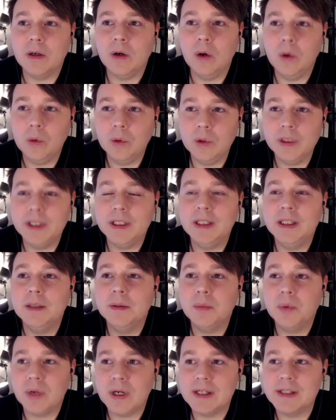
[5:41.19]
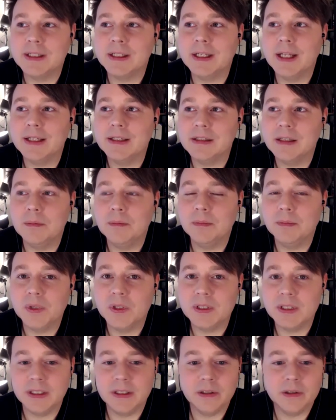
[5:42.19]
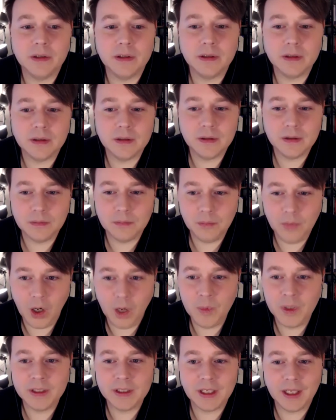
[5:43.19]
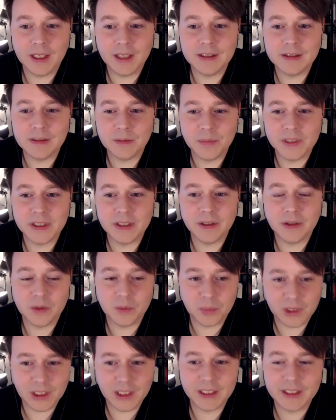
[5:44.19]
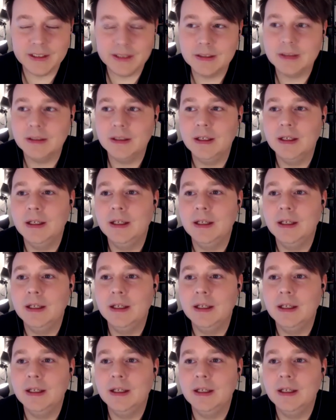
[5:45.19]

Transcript: wholly present at some particular moment in some particular place,